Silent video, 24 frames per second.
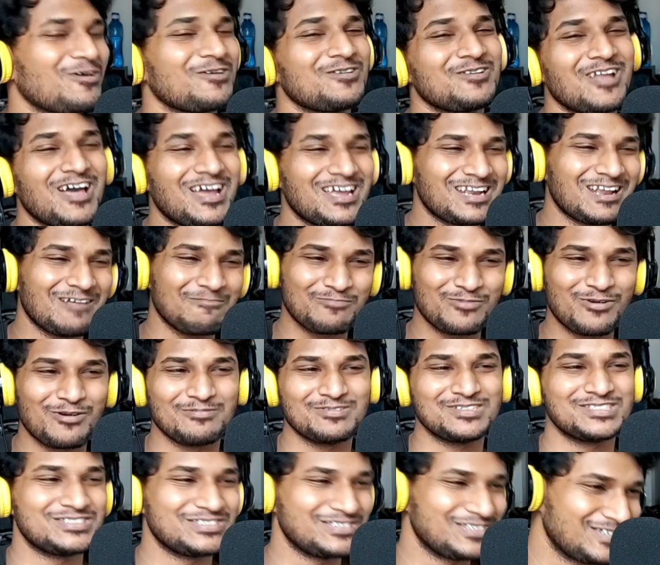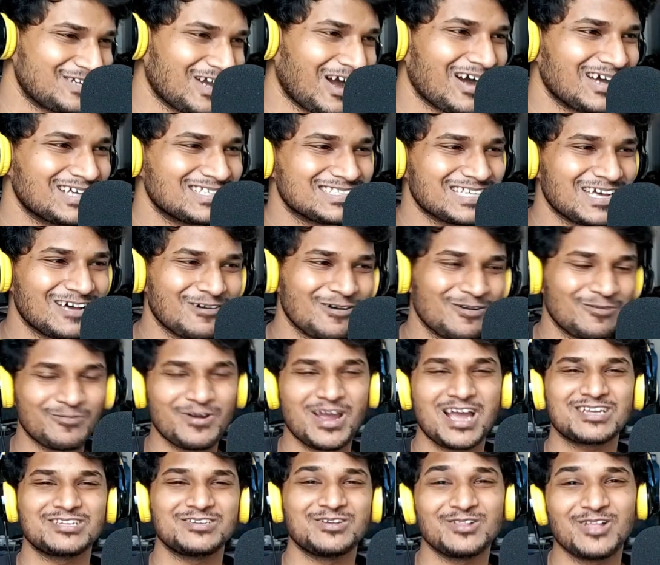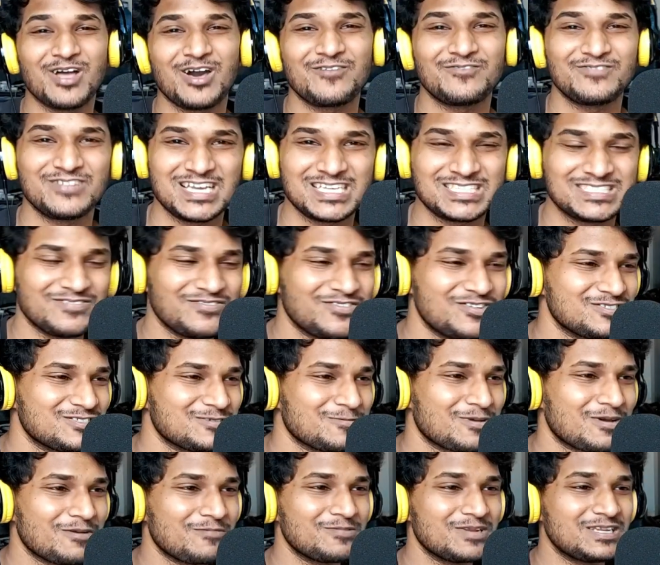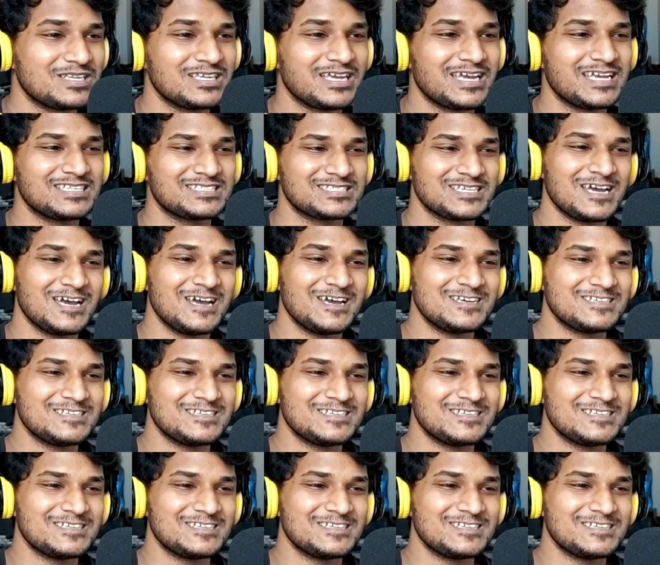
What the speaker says: not lying, I promise to you guys, I'll react to a lot of TXT videos in upcoming days.